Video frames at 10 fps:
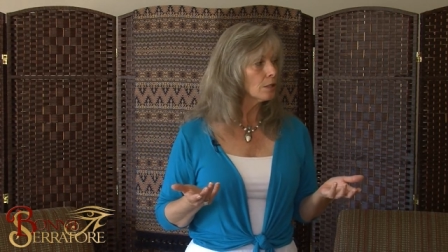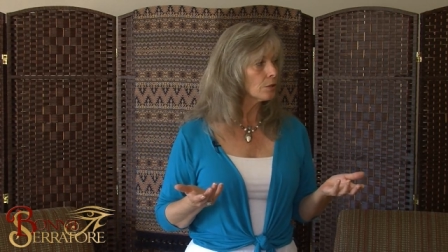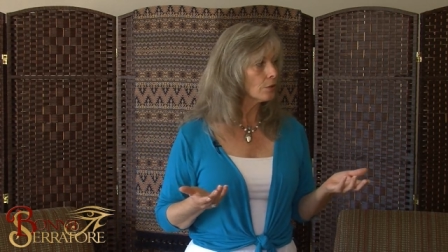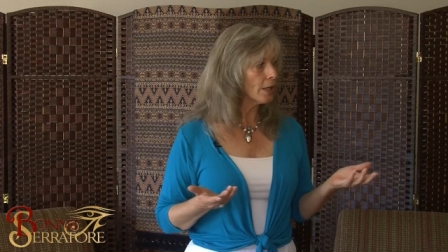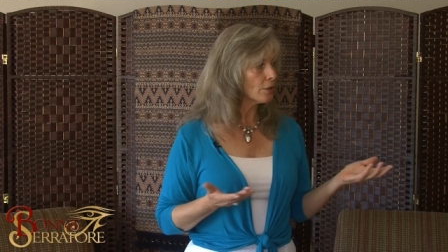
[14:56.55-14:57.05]

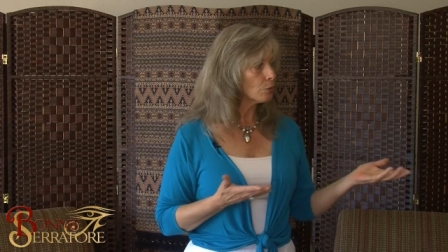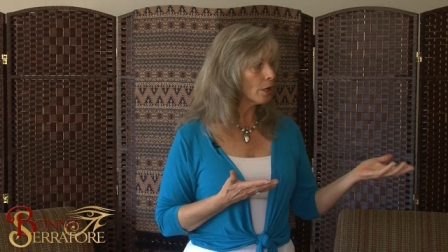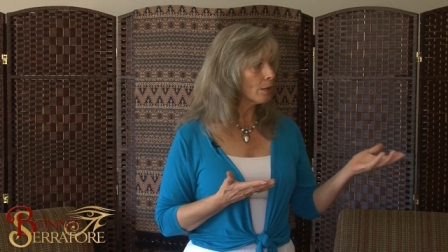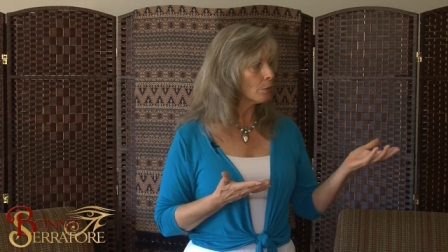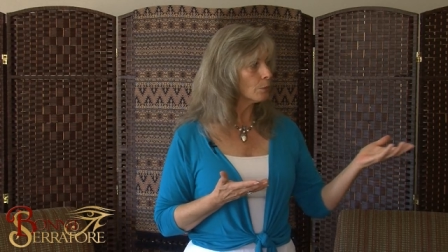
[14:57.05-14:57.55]
So that's
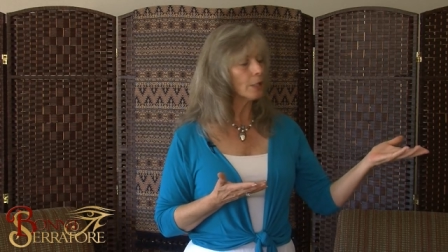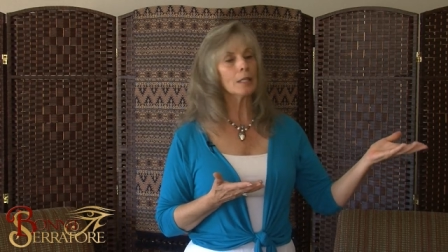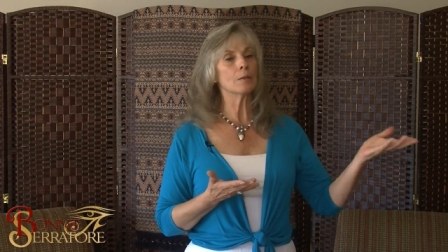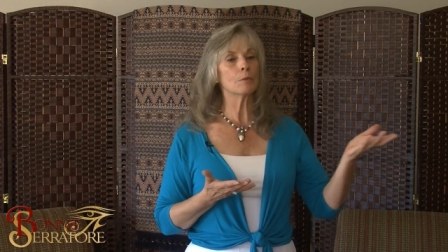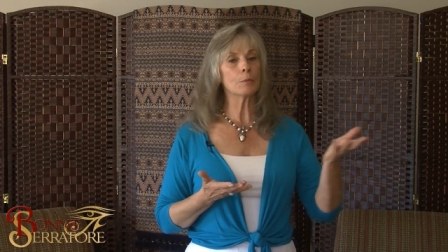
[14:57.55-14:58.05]
why when
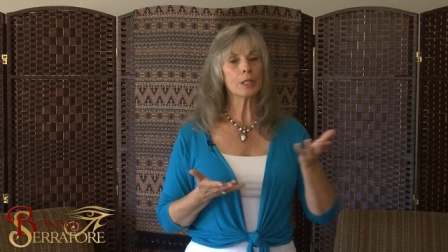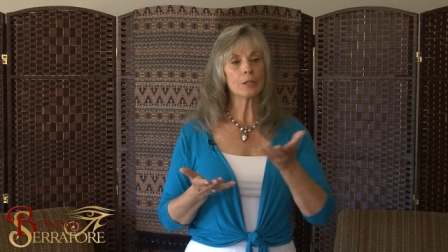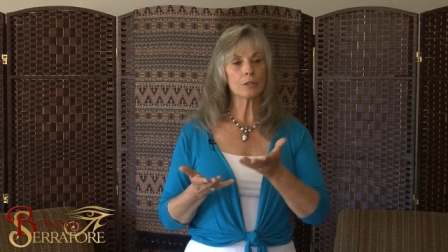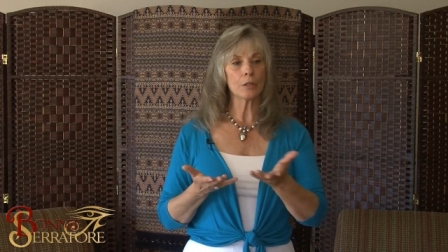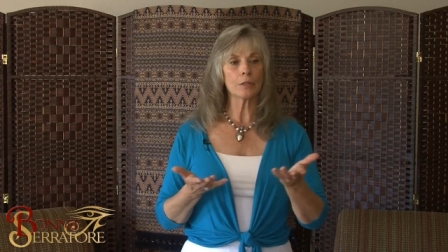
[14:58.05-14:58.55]
we, when
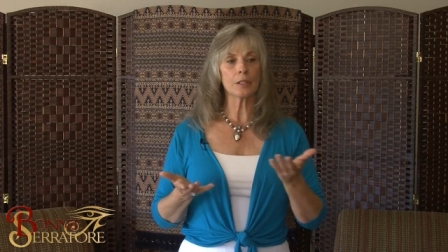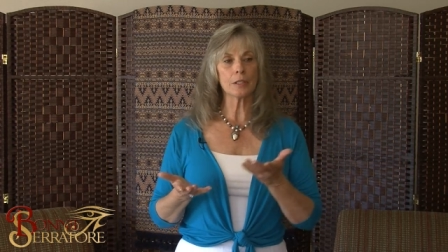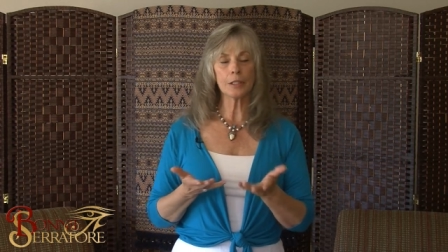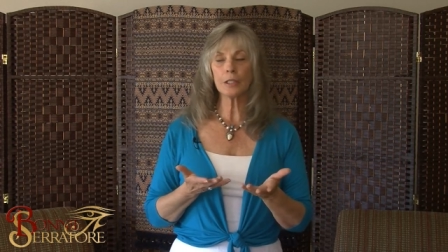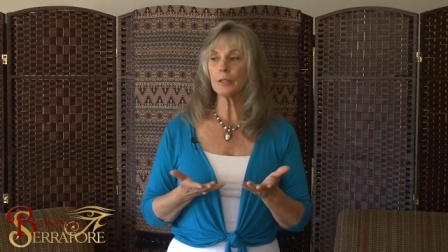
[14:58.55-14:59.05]
we start the
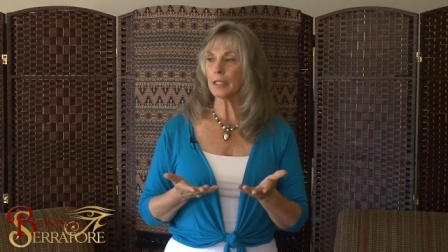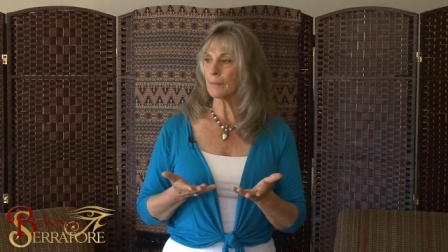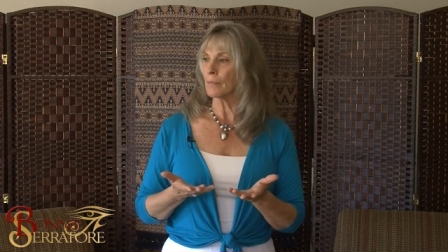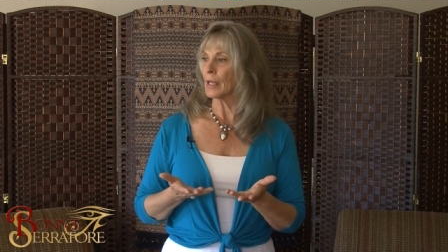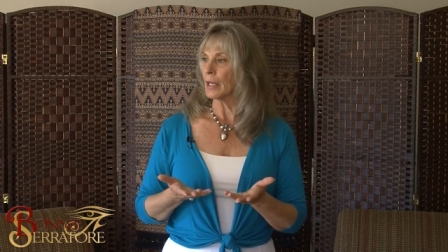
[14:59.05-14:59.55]

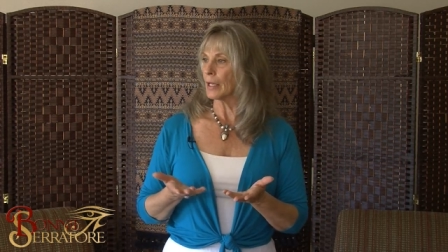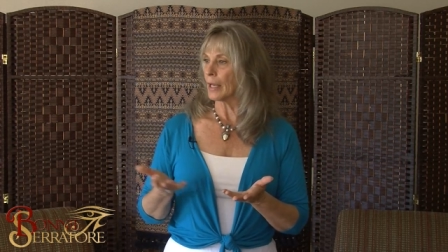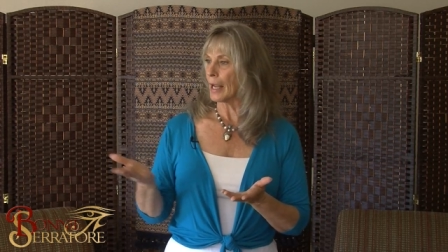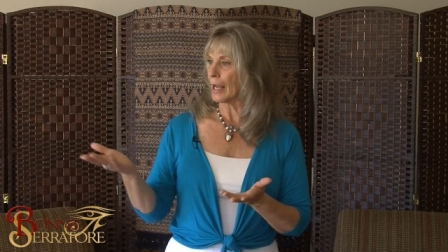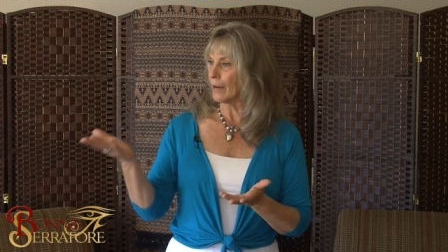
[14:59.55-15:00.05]
clearing, and
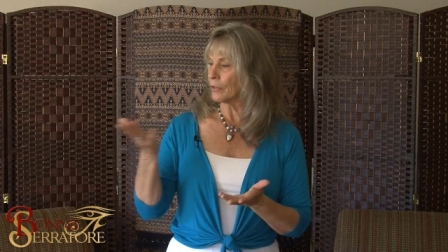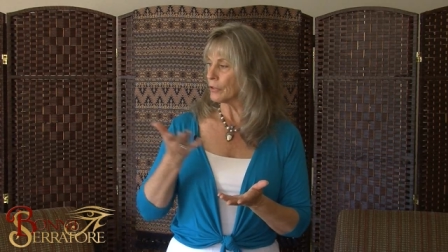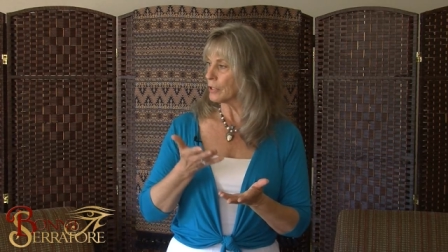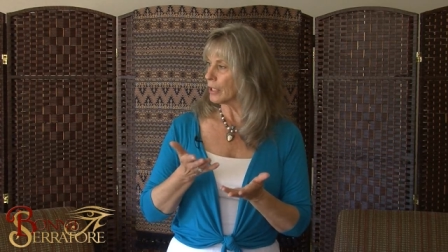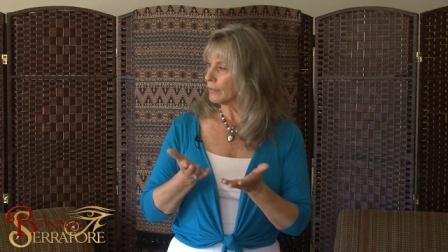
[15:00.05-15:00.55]
I have you
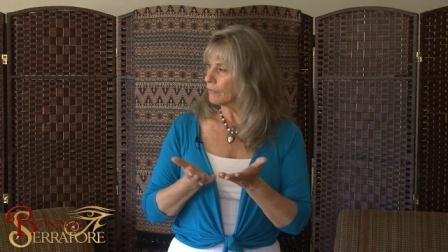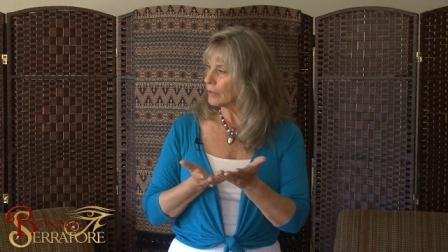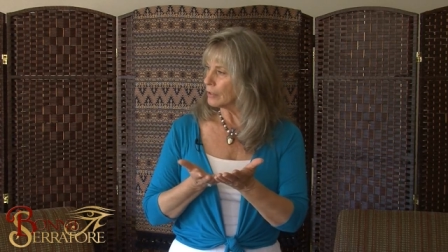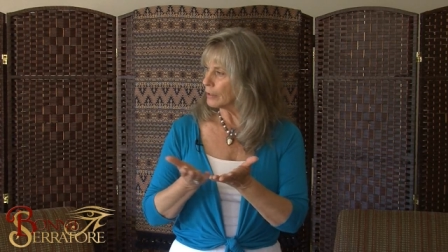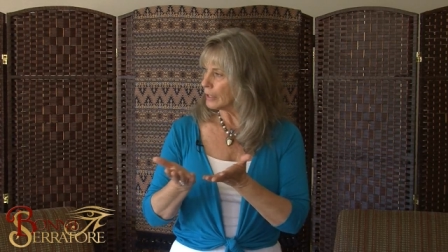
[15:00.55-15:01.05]
just kind of
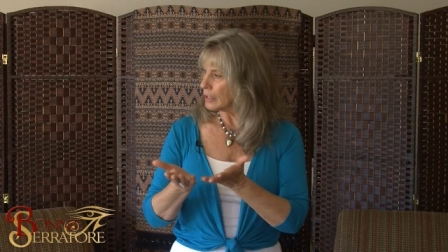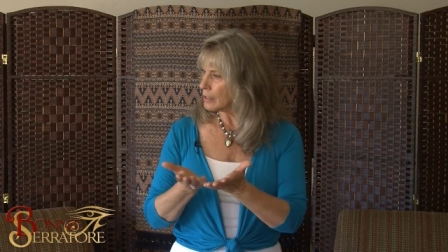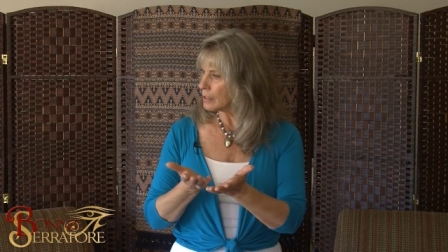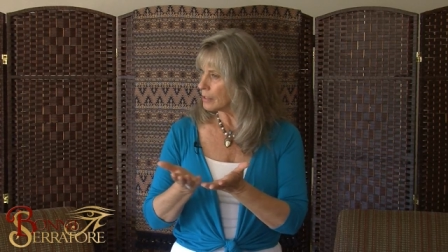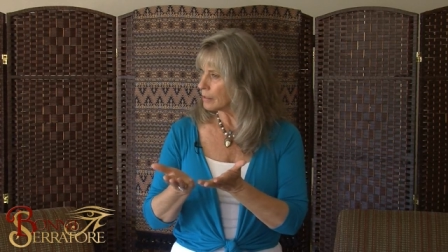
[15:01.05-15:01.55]
feel
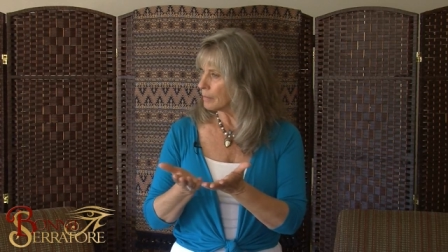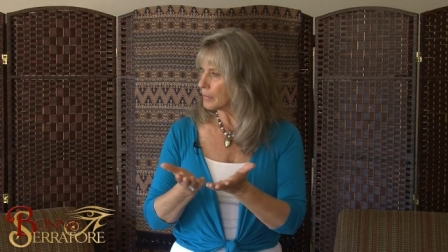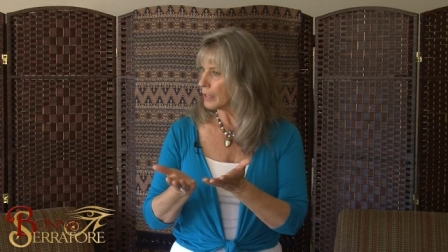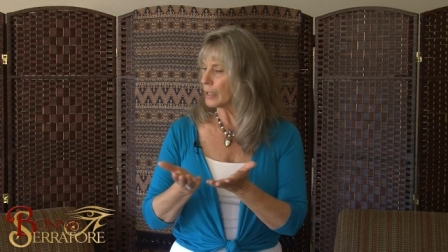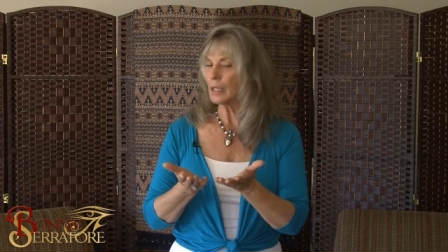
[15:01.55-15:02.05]
into
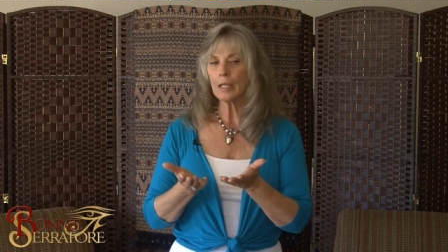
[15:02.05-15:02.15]
something,